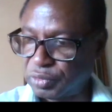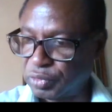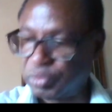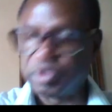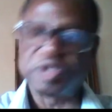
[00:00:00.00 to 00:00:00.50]

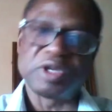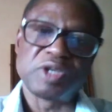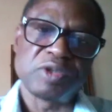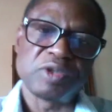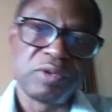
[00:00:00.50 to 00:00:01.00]
do
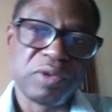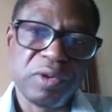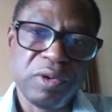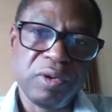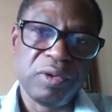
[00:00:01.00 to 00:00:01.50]
research on
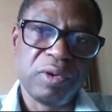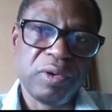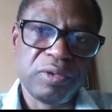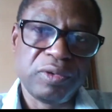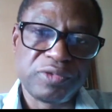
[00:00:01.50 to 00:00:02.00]

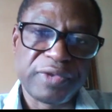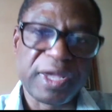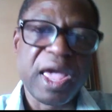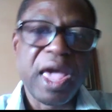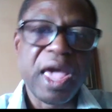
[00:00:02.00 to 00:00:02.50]
those things.